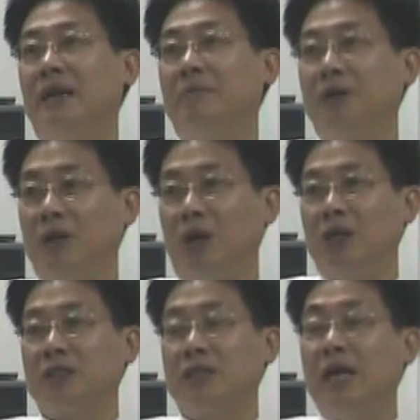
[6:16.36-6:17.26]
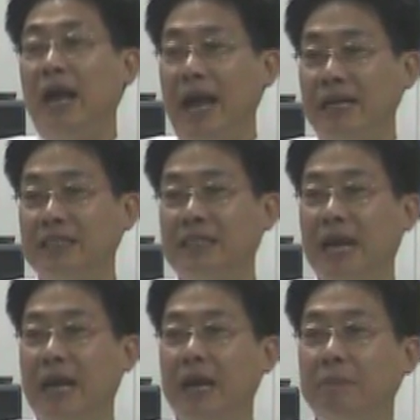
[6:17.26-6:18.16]
Because as
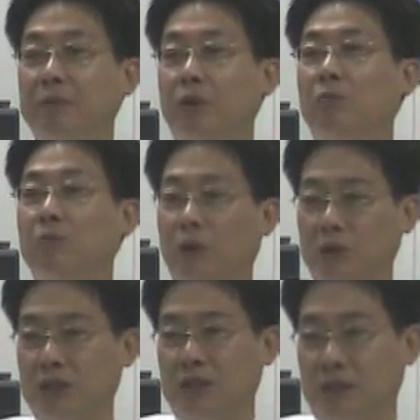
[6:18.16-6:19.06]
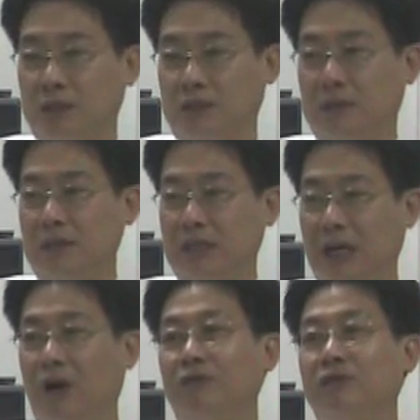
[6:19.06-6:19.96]
they promote
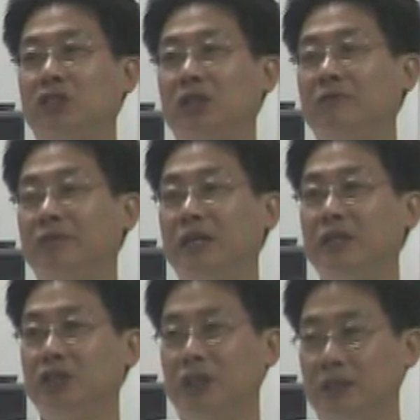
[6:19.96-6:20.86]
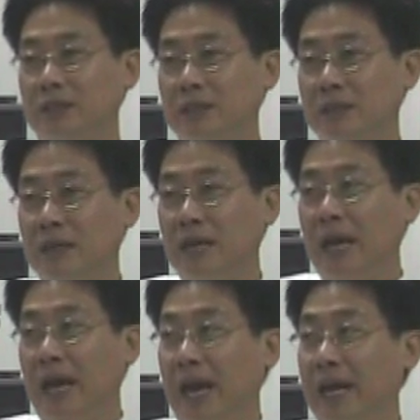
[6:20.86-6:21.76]
the official religion,
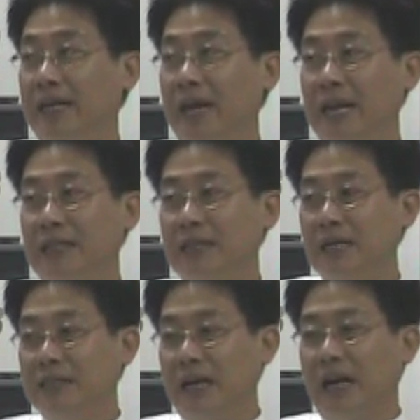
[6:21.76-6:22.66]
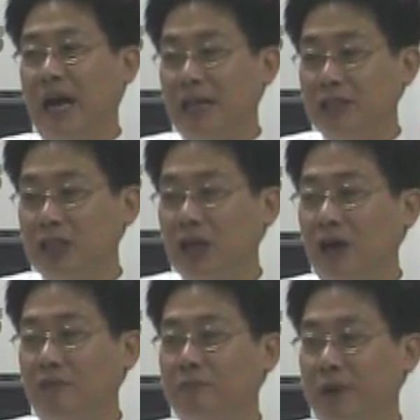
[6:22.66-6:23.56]
and then the culture
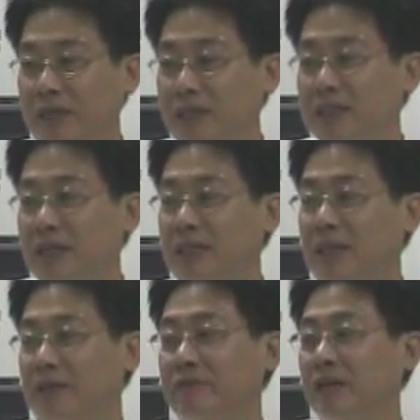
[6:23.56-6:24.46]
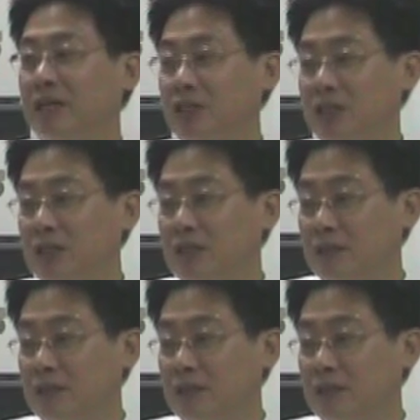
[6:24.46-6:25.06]
of practicing that religion